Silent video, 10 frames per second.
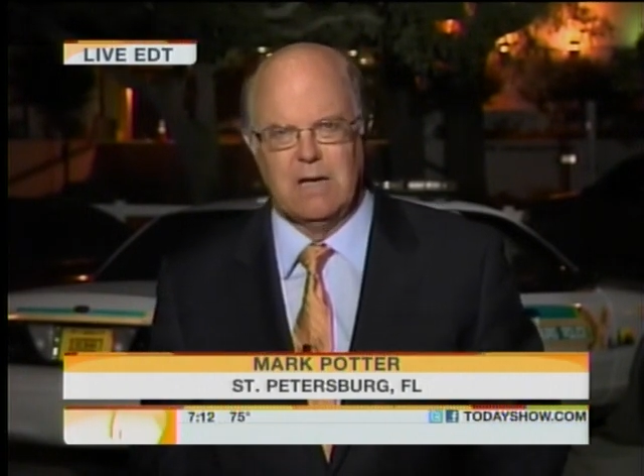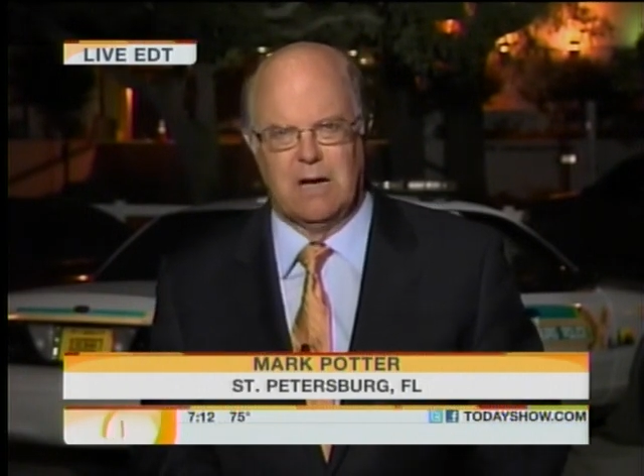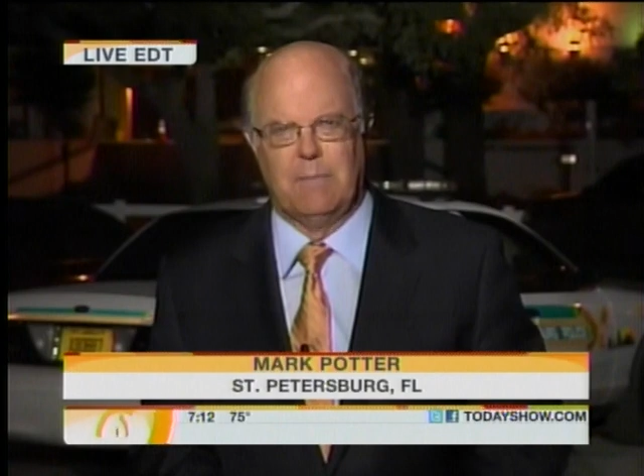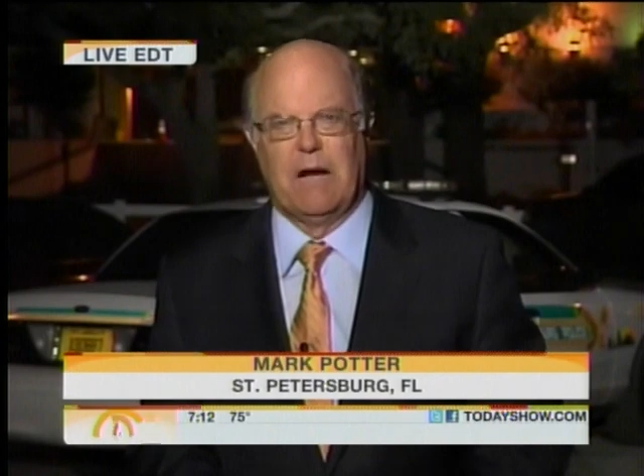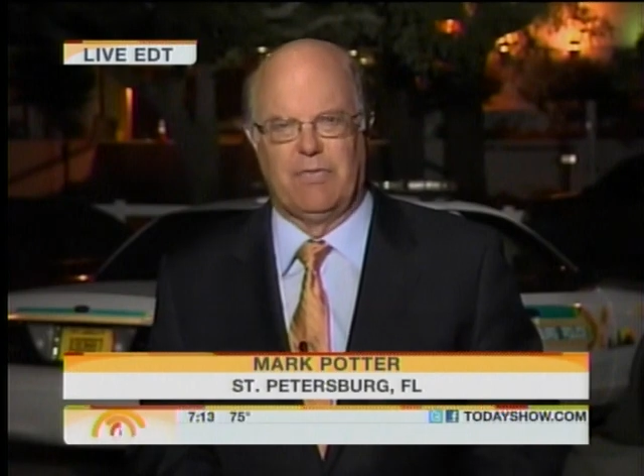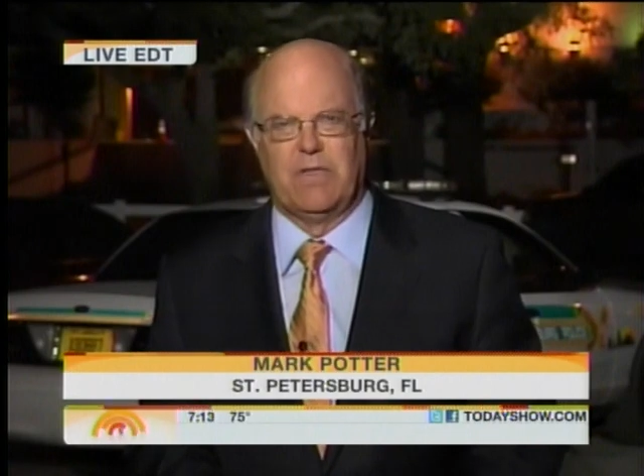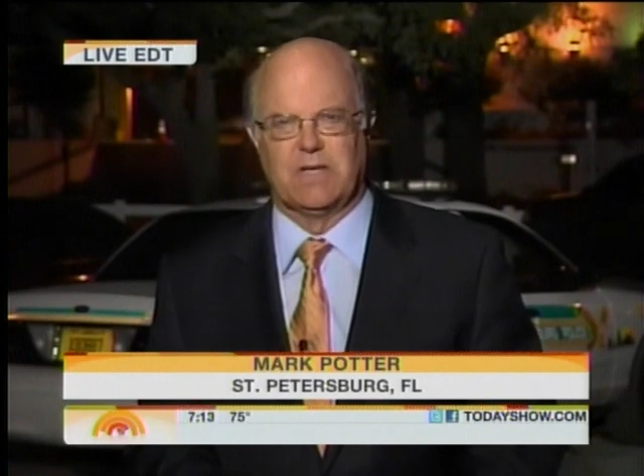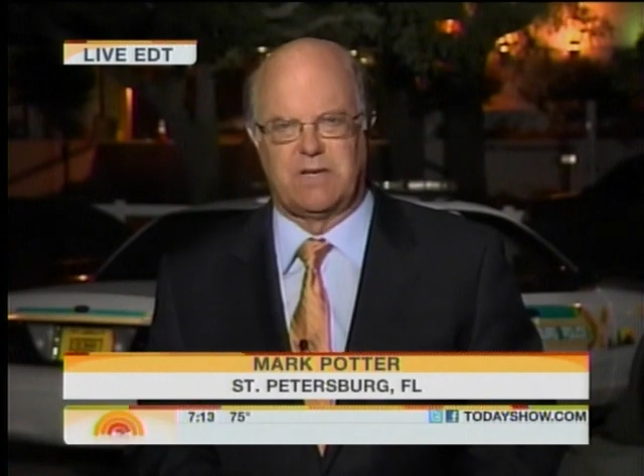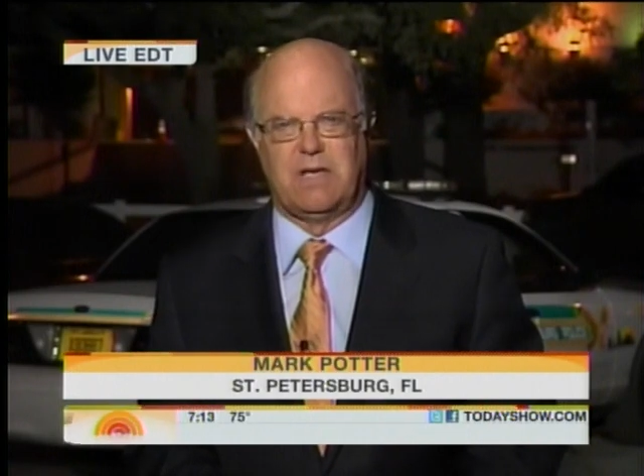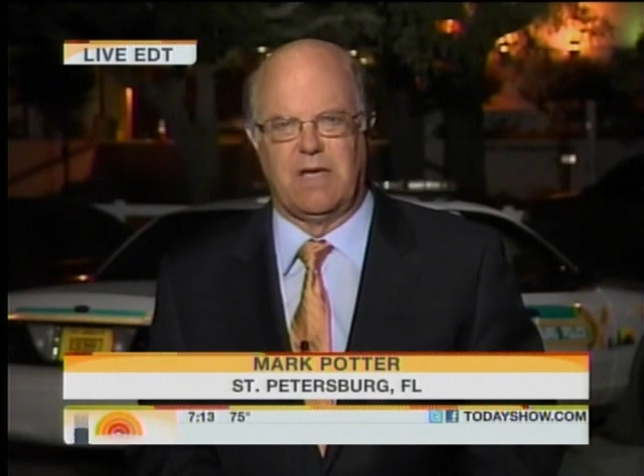about
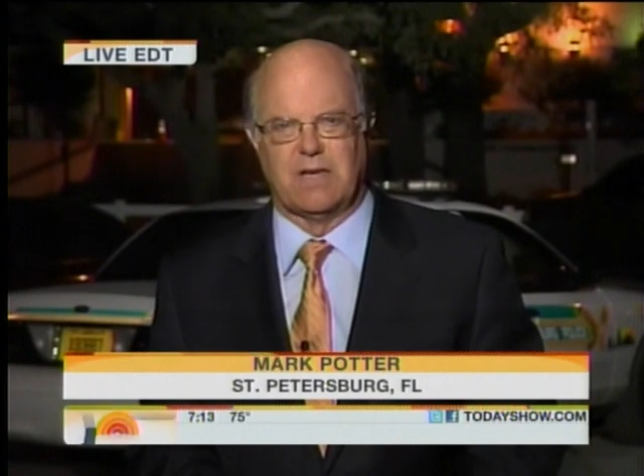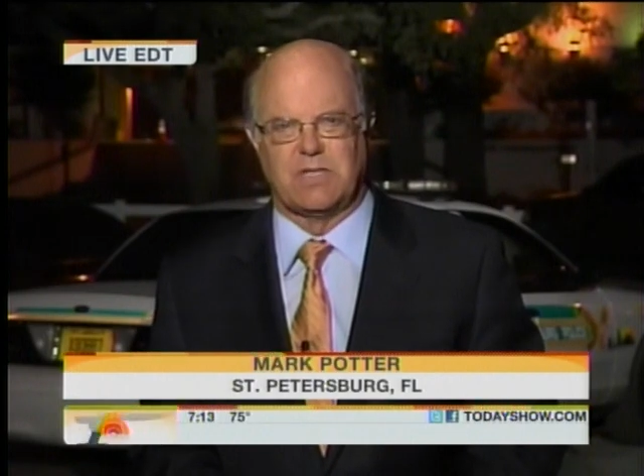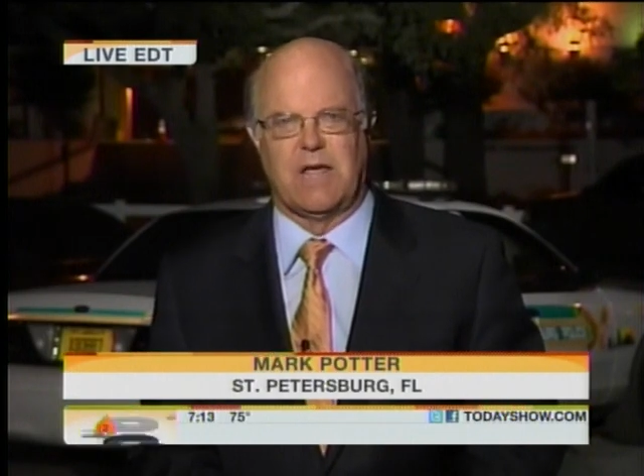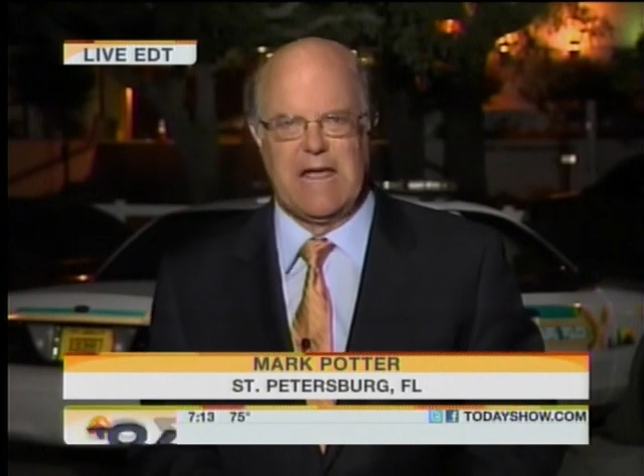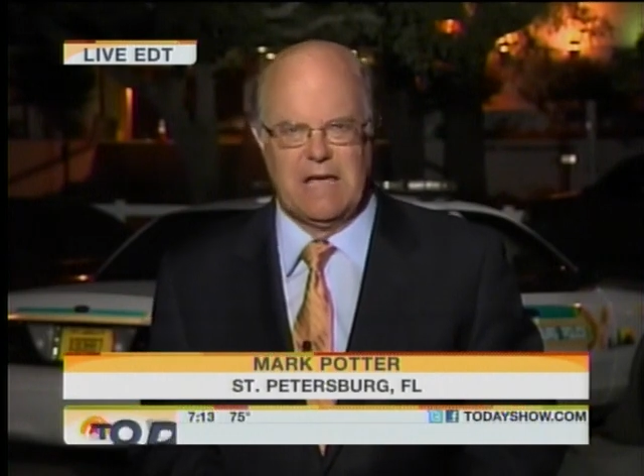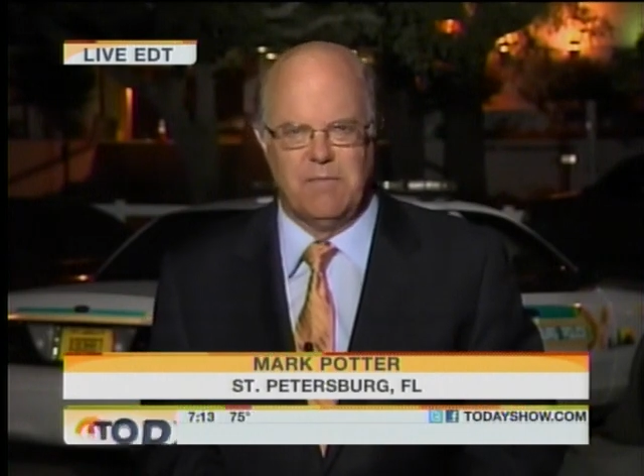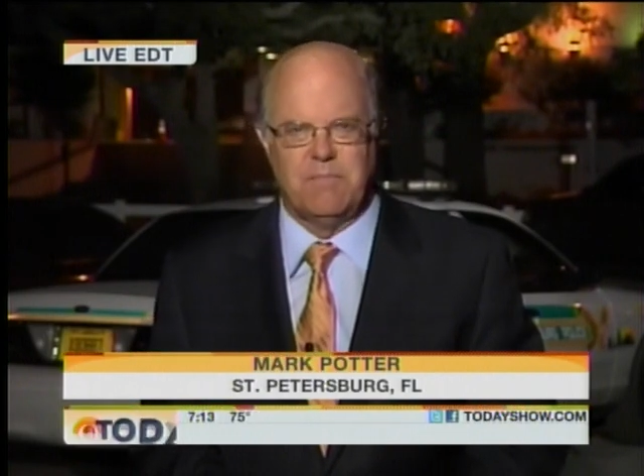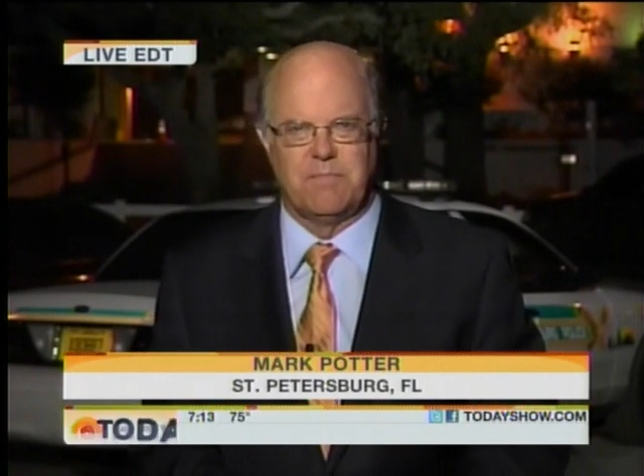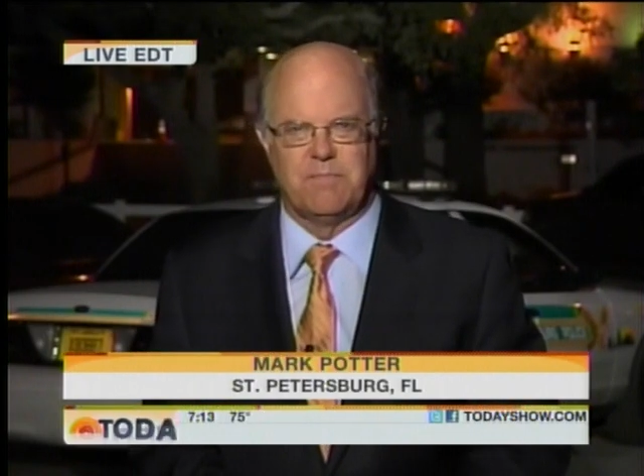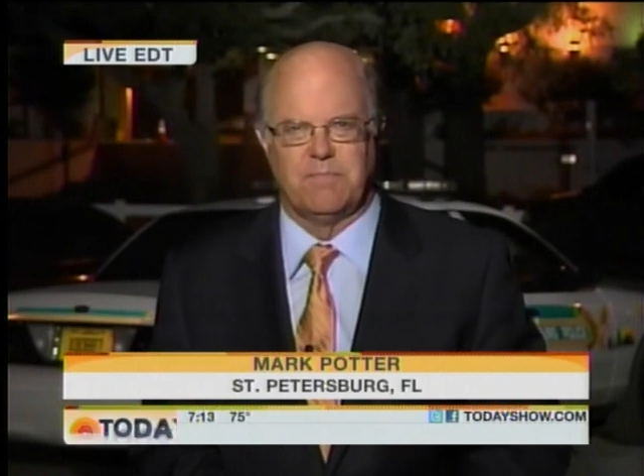this case. Ann?
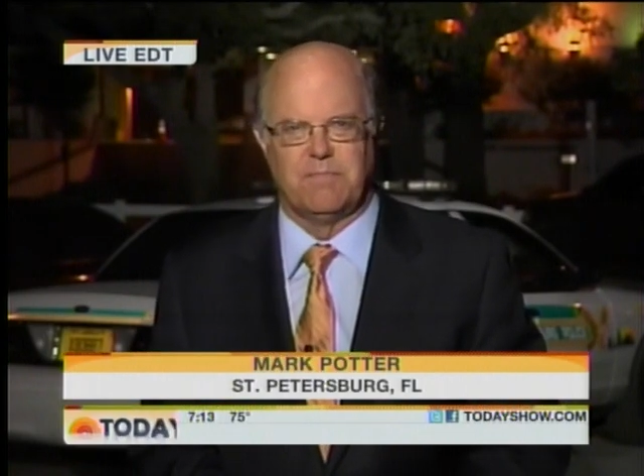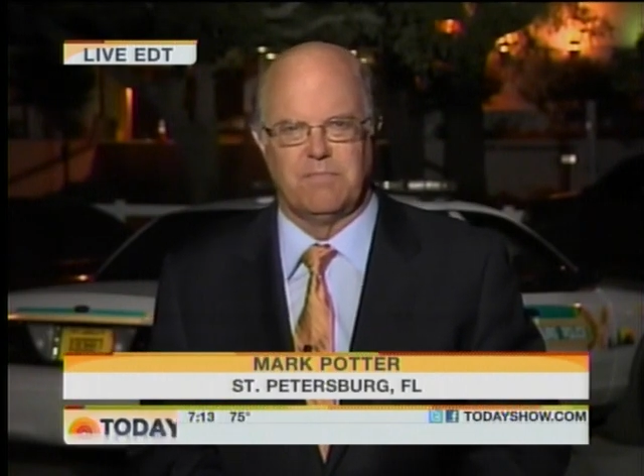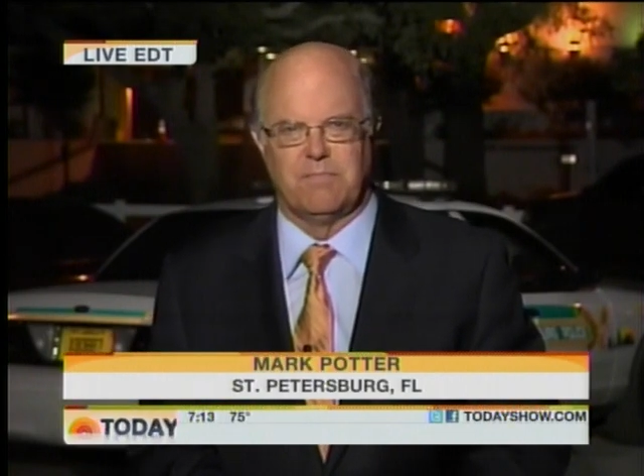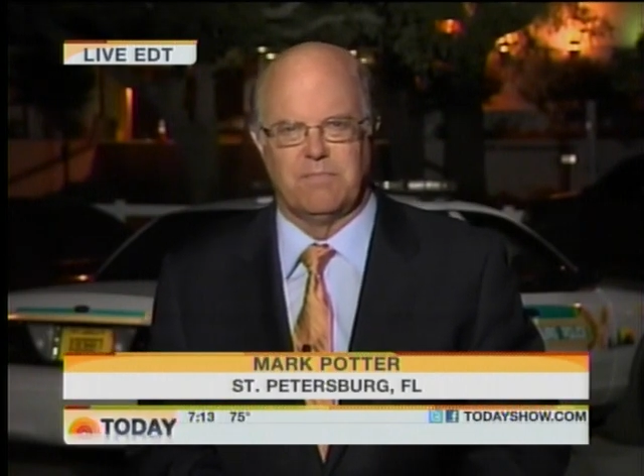All right, Mark